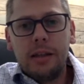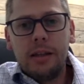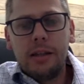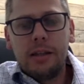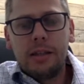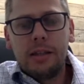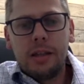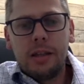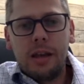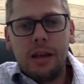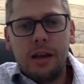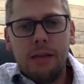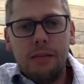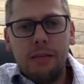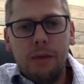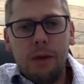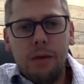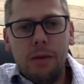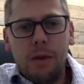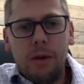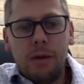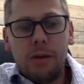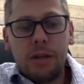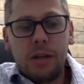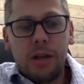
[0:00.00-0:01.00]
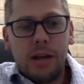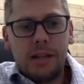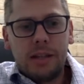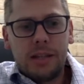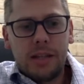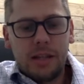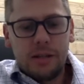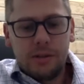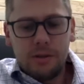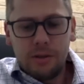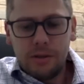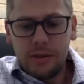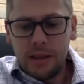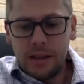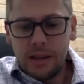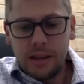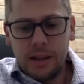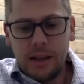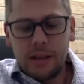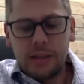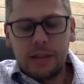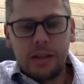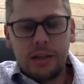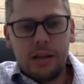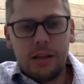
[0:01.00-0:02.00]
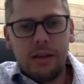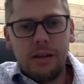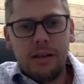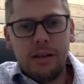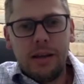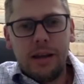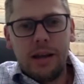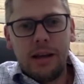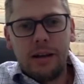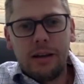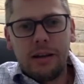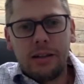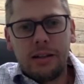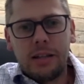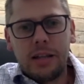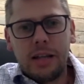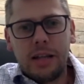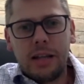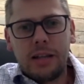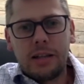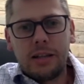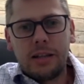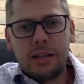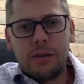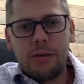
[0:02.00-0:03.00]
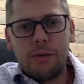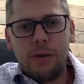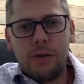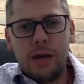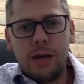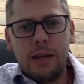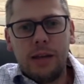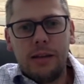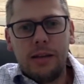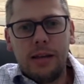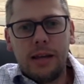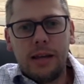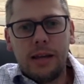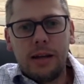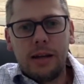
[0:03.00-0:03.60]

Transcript: Mobile Sight Centre, I think that's like I say, that's a great thing.